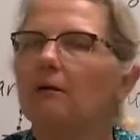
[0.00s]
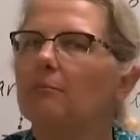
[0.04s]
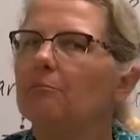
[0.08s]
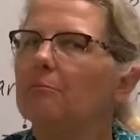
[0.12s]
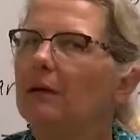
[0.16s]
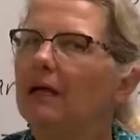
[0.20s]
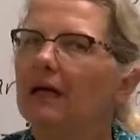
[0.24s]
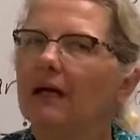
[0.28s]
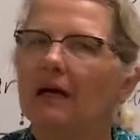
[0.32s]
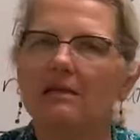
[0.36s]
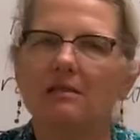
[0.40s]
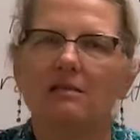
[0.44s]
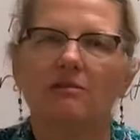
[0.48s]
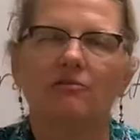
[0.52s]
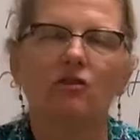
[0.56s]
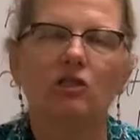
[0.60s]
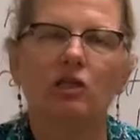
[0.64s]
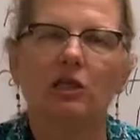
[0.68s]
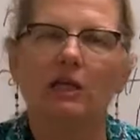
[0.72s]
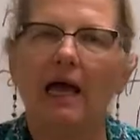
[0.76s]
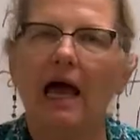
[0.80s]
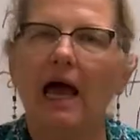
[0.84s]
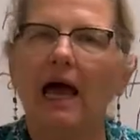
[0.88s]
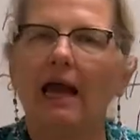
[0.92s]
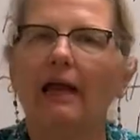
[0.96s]
because of
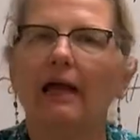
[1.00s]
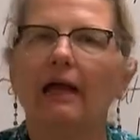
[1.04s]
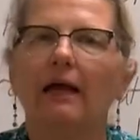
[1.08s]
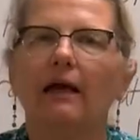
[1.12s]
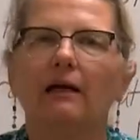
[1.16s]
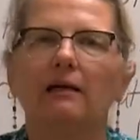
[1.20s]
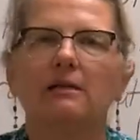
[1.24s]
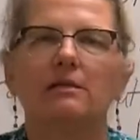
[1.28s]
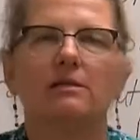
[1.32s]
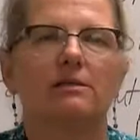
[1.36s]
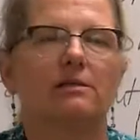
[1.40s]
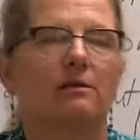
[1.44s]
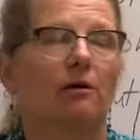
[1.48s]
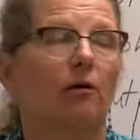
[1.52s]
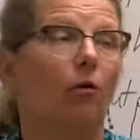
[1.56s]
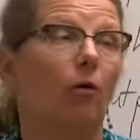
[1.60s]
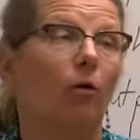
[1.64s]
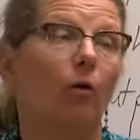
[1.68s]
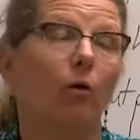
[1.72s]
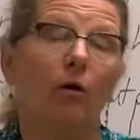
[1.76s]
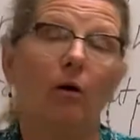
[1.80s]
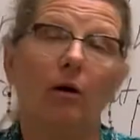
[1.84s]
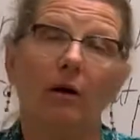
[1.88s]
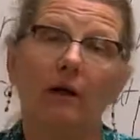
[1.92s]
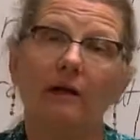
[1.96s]
genetics
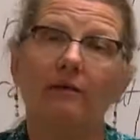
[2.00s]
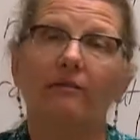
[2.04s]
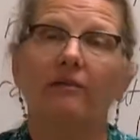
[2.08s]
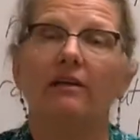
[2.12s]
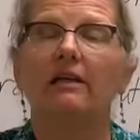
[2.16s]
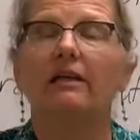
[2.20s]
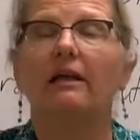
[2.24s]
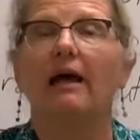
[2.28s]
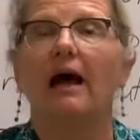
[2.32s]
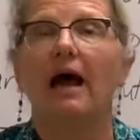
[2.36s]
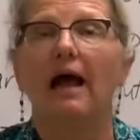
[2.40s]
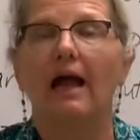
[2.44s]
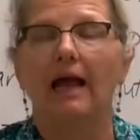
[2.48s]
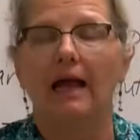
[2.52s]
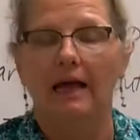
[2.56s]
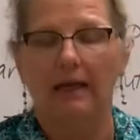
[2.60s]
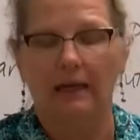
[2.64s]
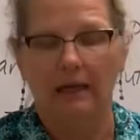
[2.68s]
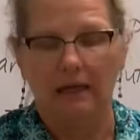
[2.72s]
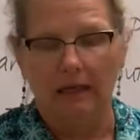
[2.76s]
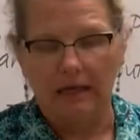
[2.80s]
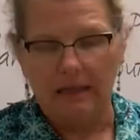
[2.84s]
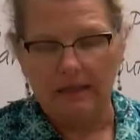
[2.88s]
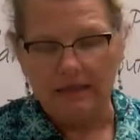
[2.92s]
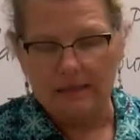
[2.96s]
or even diet,
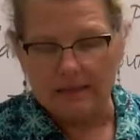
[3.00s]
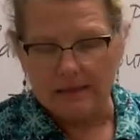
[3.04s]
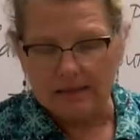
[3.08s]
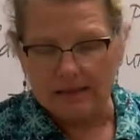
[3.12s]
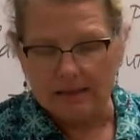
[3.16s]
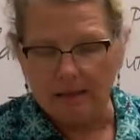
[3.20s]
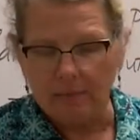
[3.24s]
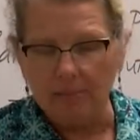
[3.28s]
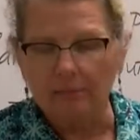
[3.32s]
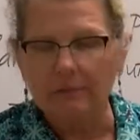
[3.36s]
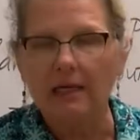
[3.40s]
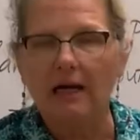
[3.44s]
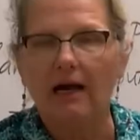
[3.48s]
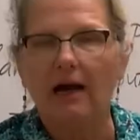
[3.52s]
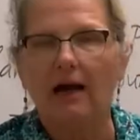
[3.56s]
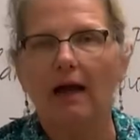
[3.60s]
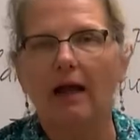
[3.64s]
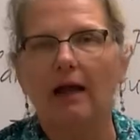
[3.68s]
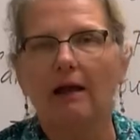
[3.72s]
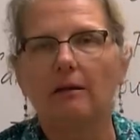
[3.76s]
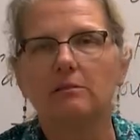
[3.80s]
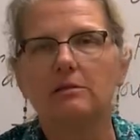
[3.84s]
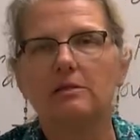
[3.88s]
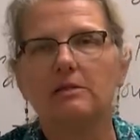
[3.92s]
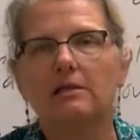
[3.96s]

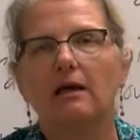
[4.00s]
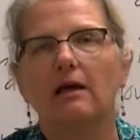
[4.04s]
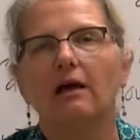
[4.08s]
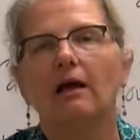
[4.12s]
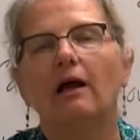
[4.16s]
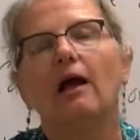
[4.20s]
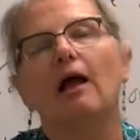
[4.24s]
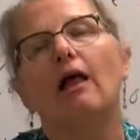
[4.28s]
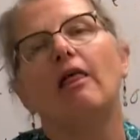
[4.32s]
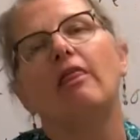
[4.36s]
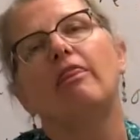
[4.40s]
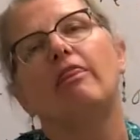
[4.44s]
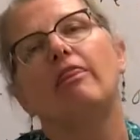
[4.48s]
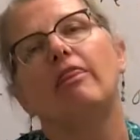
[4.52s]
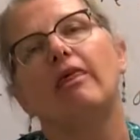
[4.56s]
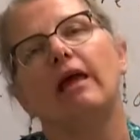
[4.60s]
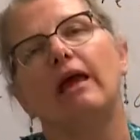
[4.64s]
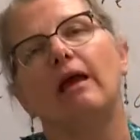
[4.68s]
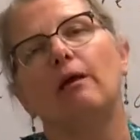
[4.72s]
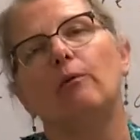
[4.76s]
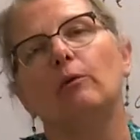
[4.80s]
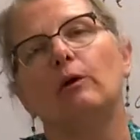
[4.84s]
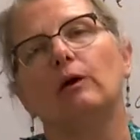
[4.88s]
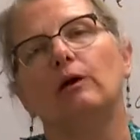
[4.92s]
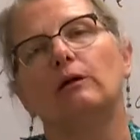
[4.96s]
sometimes
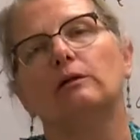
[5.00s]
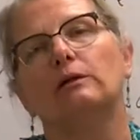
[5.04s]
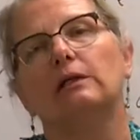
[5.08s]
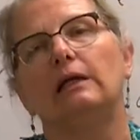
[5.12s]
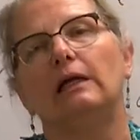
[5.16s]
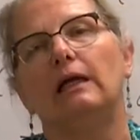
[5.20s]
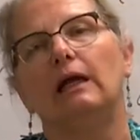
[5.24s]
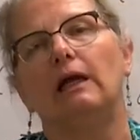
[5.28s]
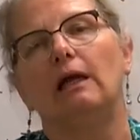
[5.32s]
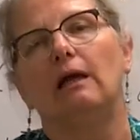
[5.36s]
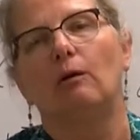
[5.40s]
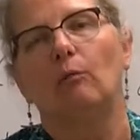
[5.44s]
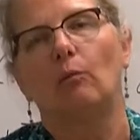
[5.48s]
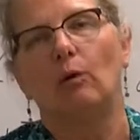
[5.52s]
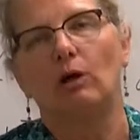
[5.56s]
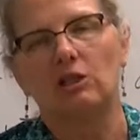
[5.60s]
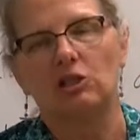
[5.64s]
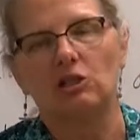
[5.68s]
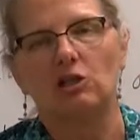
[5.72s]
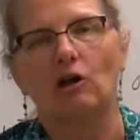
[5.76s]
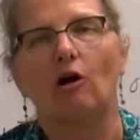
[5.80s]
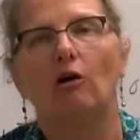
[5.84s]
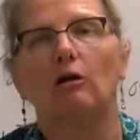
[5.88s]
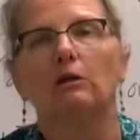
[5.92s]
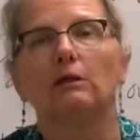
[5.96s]
they will need what's
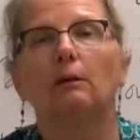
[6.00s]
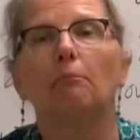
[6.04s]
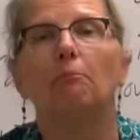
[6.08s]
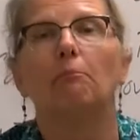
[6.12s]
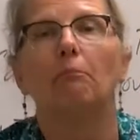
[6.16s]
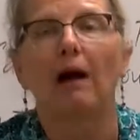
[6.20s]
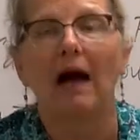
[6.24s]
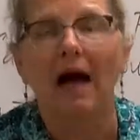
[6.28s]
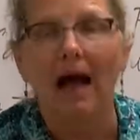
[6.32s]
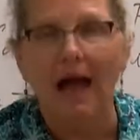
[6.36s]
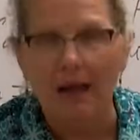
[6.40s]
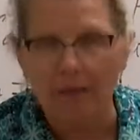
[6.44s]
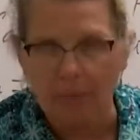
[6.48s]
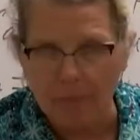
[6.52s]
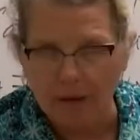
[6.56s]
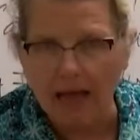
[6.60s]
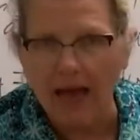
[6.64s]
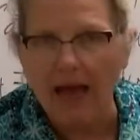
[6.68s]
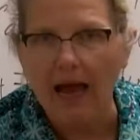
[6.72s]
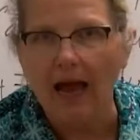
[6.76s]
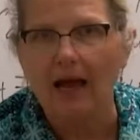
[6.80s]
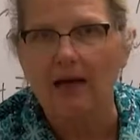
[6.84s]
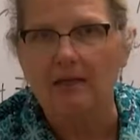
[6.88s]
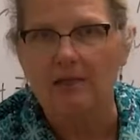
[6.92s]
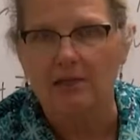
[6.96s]
called a
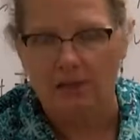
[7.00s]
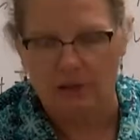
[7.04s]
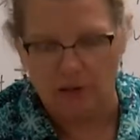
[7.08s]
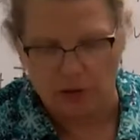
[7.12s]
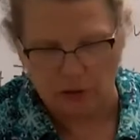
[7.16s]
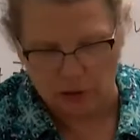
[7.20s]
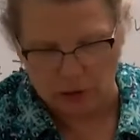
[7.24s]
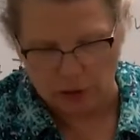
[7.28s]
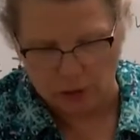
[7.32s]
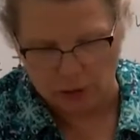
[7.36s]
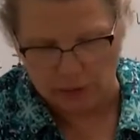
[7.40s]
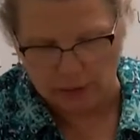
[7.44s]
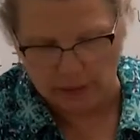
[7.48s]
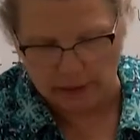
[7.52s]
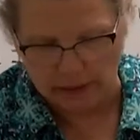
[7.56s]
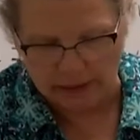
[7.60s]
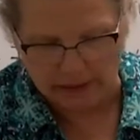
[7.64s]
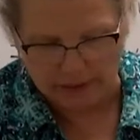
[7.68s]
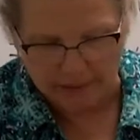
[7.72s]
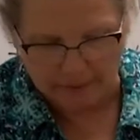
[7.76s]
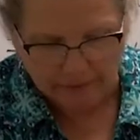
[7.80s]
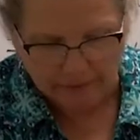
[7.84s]
bypass surgery.